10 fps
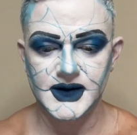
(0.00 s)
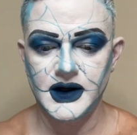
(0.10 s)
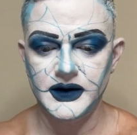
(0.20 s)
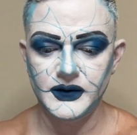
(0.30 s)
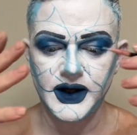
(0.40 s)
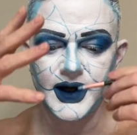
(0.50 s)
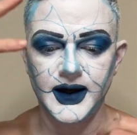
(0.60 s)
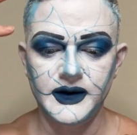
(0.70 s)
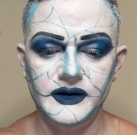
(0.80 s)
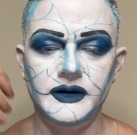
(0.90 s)
Now that we
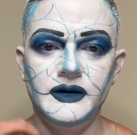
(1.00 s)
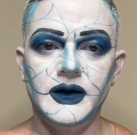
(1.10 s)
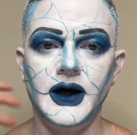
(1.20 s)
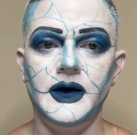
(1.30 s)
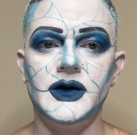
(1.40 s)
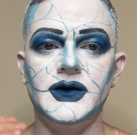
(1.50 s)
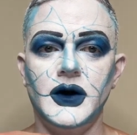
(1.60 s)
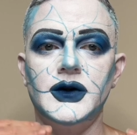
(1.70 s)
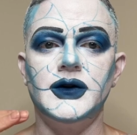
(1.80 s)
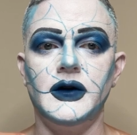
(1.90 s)
have kind of the
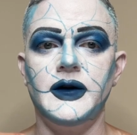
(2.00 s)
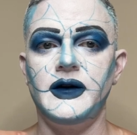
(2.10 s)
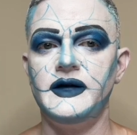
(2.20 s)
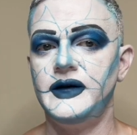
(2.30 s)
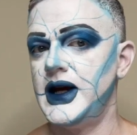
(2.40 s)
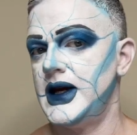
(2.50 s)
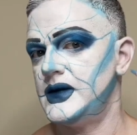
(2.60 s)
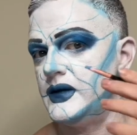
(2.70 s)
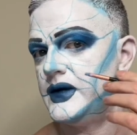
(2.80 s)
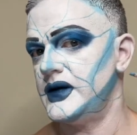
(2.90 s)
structure of our face
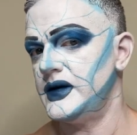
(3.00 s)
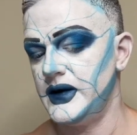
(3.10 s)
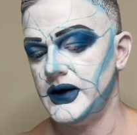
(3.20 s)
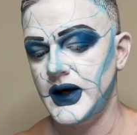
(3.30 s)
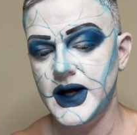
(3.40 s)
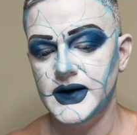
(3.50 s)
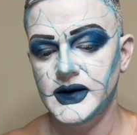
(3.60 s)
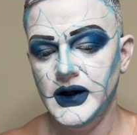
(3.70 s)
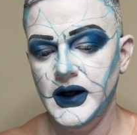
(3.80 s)
with some of the lines,